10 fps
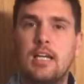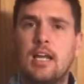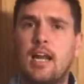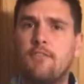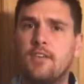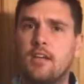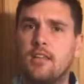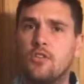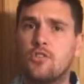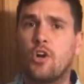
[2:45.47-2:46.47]
and I feel
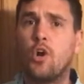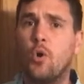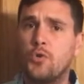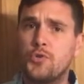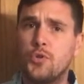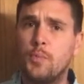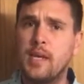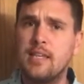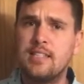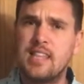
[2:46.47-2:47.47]
like there's a cultural
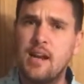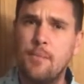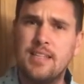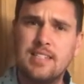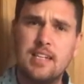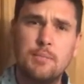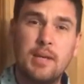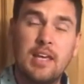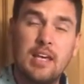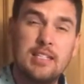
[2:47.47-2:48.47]
piece that I'm missing
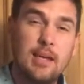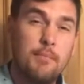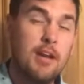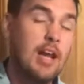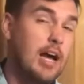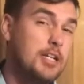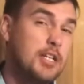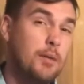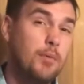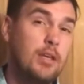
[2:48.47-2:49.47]
because I'm not
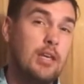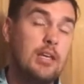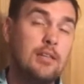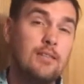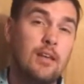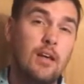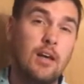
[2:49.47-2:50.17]
Japanese.